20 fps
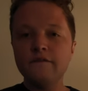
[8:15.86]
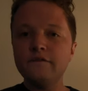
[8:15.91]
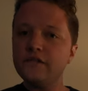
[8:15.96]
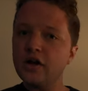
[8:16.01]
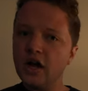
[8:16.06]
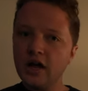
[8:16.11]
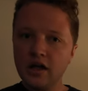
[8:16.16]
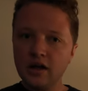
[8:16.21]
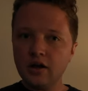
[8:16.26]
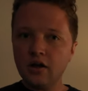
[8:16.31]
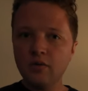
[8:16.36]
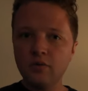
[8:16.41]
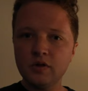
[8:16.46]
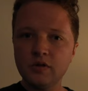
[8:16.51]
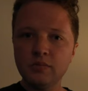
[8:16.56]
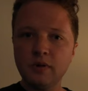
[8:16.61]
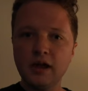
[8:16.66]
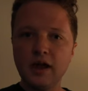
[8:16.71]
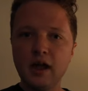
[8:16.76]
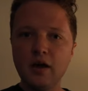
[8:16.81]
fun
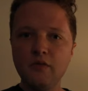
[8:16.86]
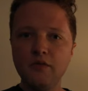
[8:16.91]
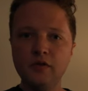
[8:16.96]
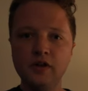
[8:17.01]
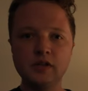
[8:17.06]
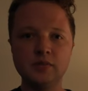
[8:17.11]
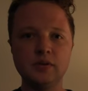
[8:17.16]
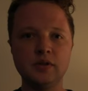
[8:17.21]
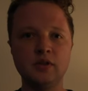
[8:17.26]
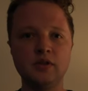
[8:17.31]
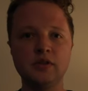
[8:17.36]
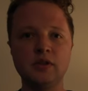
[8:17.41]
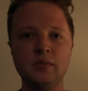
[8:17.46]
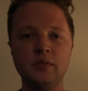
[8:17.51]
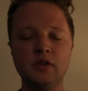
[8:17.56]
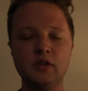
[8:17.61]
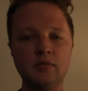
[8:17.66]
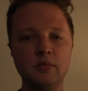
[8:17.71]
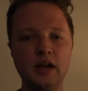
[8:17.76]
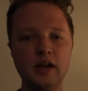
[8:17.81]
with my outfits, but some
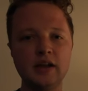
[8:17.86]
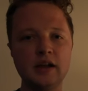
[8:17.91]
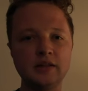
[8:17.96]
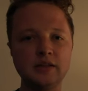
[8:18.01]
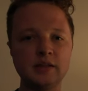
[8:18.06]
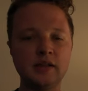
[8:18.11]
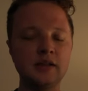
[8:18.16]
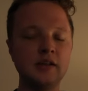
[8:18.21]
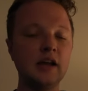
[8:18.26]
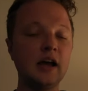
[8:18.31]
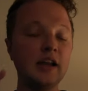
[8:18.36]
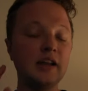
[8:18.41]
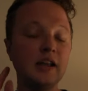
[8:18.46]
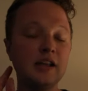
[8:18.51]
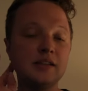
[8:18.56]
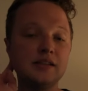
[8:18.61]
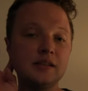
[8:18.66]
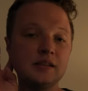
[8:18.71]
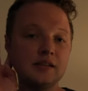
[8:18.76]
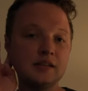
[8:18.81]
of them might not
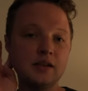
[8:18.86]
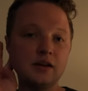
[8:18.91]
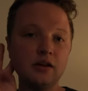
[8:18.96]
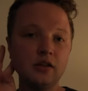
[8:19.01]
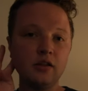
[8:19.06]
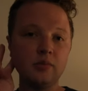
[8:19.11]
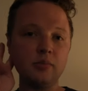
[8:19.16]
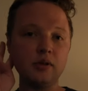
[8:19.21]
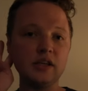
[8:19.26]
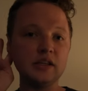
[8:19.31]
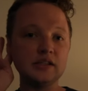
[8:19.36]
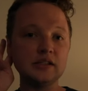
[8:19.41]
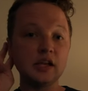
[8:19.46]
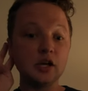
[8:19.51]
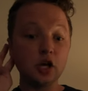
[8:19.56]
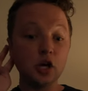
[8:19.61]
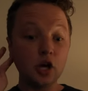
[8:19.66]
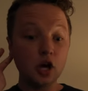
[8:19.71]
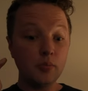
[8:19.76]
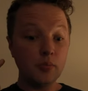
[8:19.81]
necessarily be
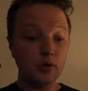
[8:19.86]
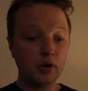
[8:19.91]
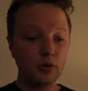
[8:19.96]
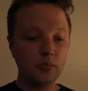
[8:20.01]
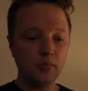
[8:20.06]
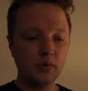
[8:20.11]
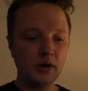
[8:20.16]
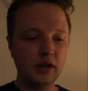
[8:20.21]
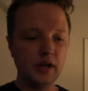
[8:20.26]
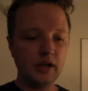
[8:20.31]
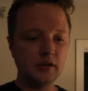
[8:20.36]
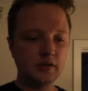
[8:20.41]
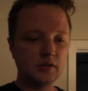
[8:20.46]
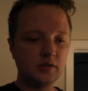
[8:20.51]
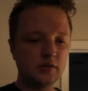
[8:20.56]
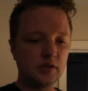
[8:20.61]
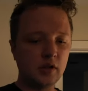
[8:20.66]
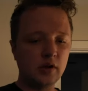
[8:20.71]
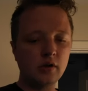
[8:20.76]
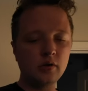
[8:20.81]
dinner appropriate,
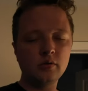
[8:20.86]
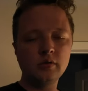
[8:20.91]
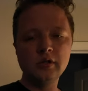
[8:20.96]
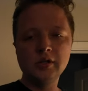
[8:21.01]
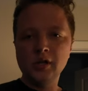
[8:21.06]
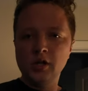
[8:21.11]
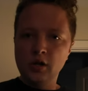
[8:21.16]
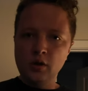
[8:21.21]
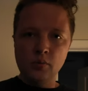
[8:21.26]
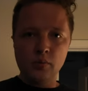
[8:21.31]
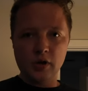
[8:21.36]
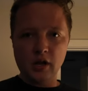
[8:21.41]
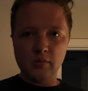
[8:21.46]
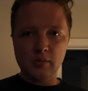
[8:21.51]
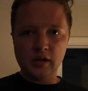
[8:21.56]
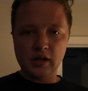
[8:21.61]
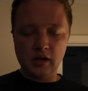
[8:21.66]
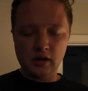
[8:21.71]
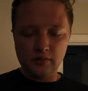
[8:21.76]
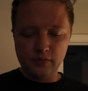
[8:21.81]
so we gotta
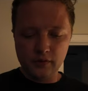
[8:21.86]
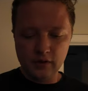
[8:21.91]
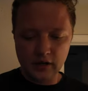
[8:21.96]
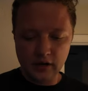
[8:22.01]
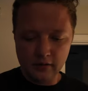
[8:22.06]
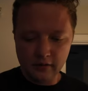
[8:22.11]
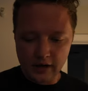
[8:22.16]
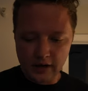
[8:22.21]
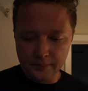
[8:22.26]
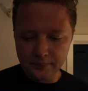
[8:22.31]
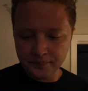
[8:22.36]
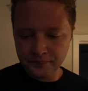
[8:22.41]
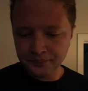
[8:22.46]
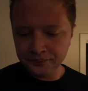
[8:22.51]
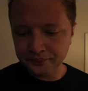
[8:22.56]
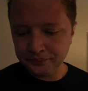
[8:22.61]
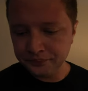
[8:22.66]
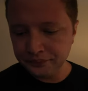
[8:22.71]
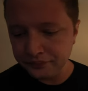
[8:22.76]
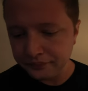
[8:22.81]
be careful there, right?
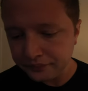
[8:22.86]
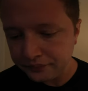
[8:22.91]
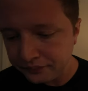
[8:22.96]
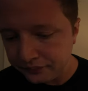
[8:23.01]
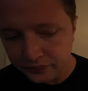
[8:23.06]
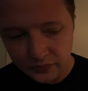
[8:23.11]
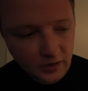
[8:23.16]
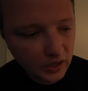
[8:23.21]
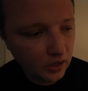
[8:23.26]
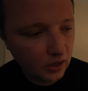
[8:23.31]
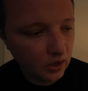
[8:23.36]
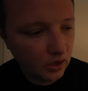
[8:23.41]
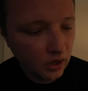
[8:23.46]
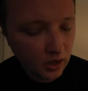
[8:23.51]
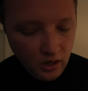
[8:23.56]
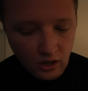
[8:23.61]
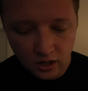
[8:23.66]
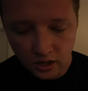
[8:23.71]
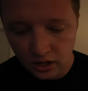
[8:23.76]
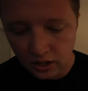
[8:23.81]

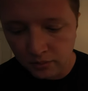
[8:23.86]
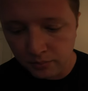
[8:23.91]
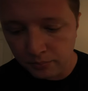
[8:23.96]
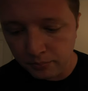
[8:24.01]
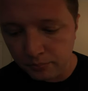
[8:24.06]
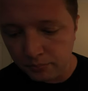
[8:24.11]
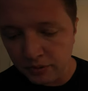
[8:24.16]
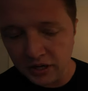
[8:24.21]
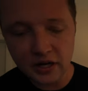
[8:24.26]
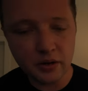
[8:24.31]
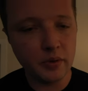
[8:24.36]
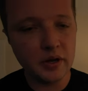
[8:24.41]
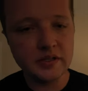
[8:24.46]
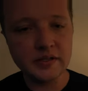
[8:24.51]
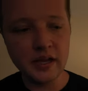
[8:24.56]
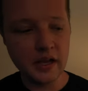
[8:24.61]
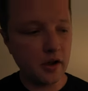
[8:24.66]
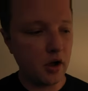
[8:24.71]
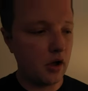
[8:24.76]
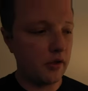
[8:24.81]
But anyway,
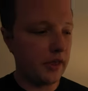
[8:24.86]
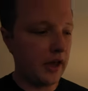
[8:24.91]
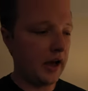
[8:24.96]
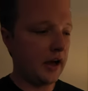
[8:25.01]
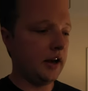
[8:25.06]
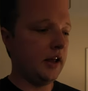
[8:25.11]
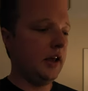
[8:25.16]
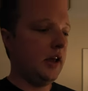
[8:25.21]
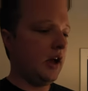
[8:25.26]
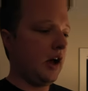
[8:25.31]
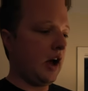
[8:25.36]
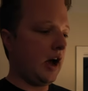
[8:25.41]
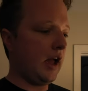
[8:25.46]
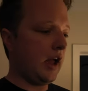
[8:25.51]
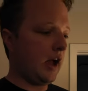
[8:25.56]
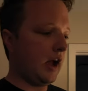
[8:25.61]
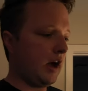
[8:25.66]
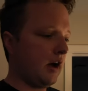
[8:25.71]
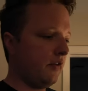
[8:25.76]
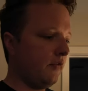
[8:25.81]
saying all that, I
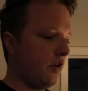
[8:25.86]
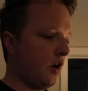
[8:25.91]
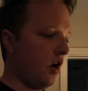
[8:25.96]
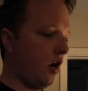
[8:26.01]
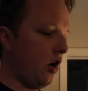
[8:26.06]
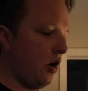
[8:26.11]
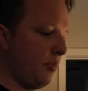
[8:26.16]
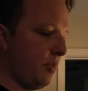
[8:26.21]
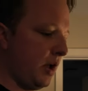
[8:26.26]
have all